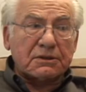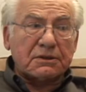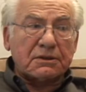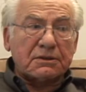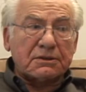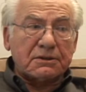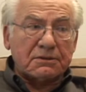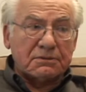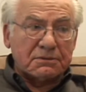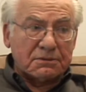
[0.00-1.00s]
uh,
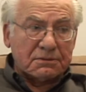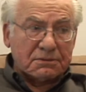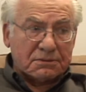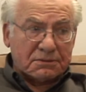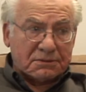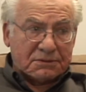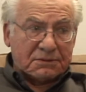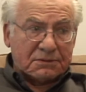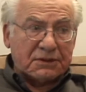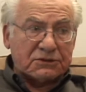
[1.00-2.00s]
in
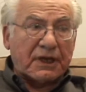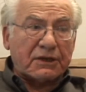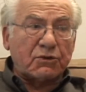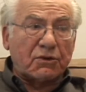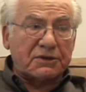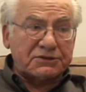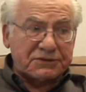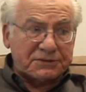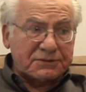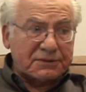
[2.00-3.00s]
teach a
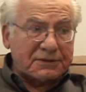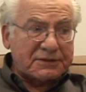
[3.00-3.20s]
course, mm.